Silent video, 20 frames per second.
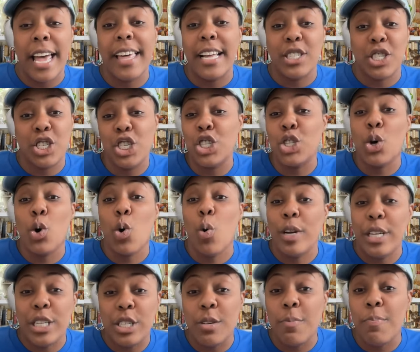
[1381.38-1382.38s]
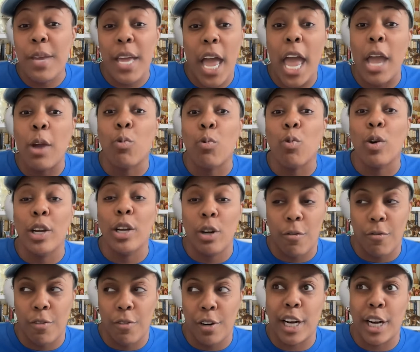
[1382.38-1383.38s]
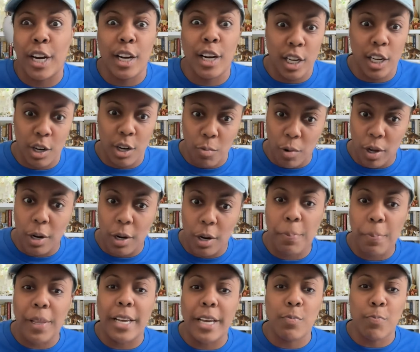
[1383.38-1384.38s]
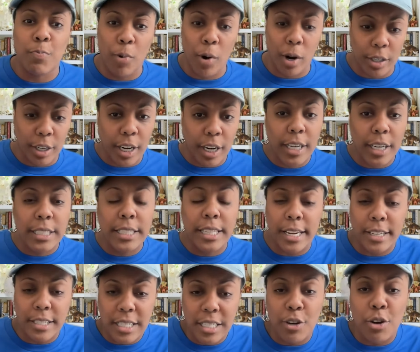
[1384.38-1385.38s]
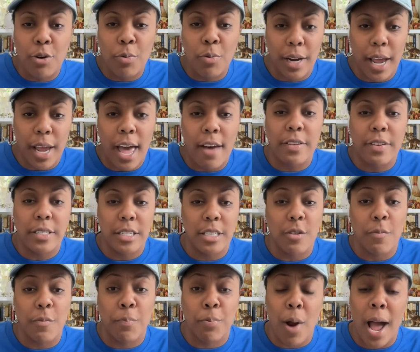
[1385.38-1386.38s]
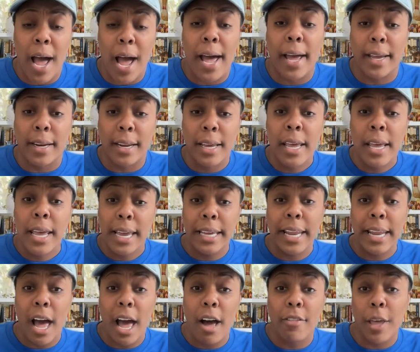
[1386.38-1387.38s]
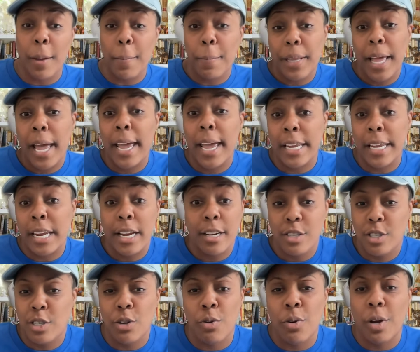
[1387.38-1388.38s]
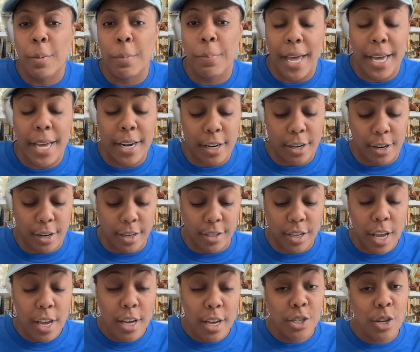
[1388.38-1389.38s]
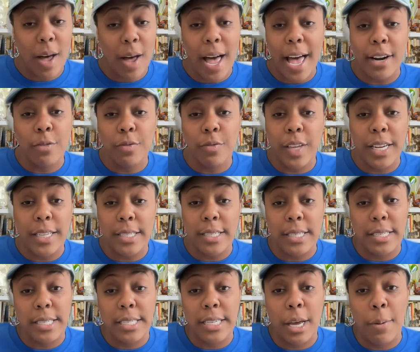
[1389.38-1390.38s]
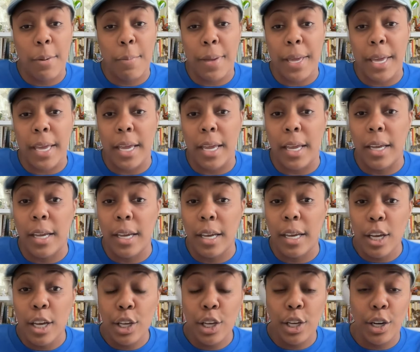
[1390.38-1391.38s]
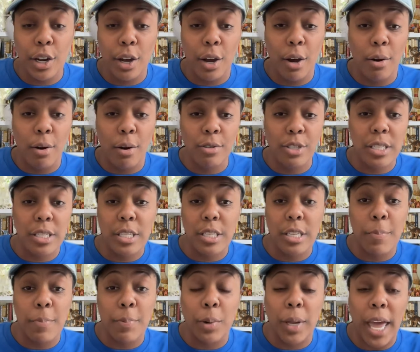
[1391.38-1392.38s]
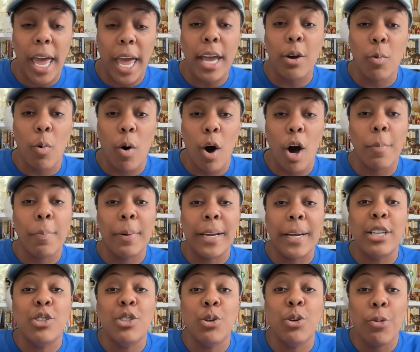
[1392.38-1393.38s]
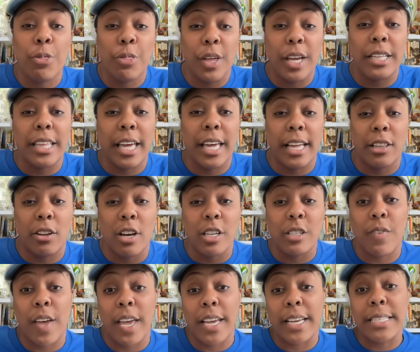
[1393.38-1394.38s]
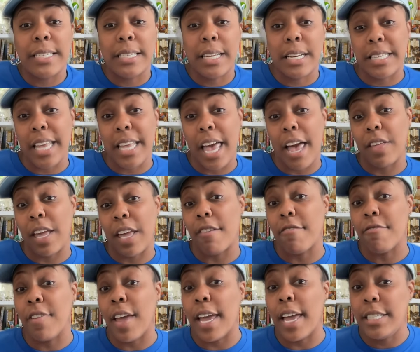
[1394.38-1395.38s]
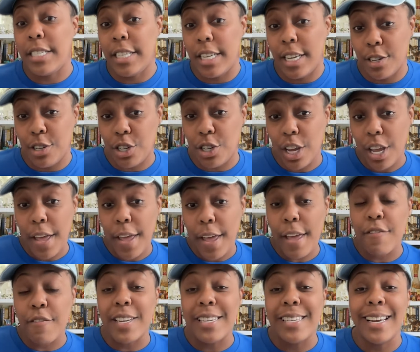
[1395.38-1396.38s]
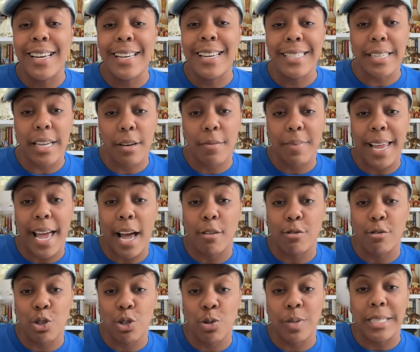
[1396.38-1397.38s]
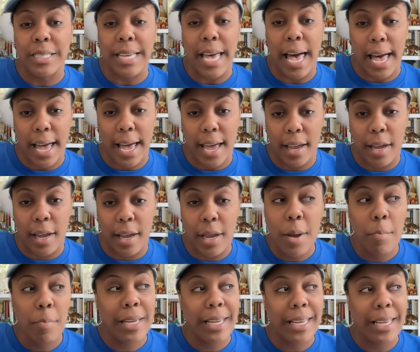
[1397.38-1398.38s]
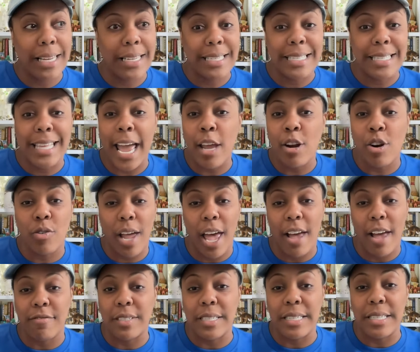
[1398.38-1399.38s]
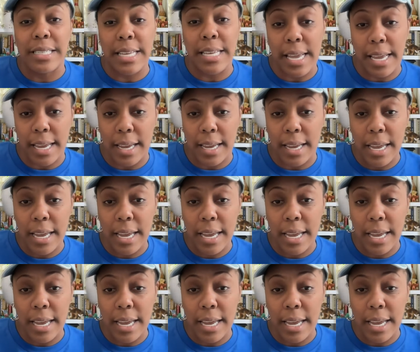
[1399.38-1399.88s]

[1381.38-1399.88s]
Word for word: that's just going to be a run over. They're going to want to play spoiler. They they still want to have a sense of pride in how they play, and they're still competitors. So I don't think this is going to be, you know, just a simple cakewalk. But I do think that Las Vegas does have the advantage if it does come down to a tie, because they don't have to see